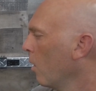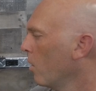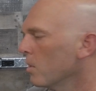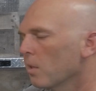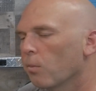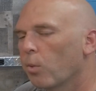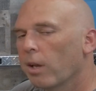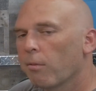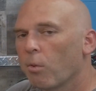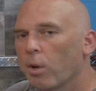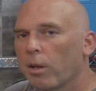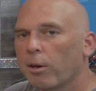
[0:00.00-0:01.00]
This we
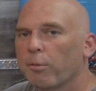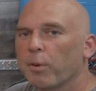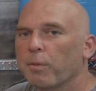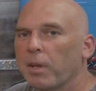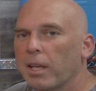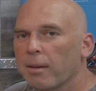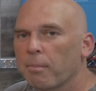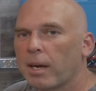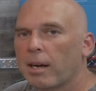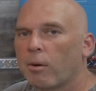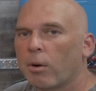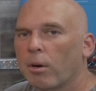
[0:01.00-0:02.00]
have 150 amp
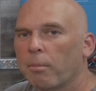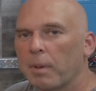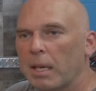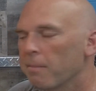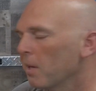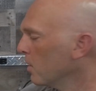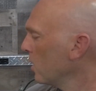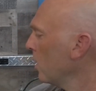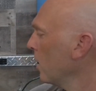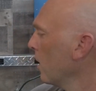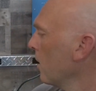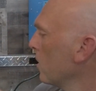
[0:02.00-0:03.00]
hour BMS in here,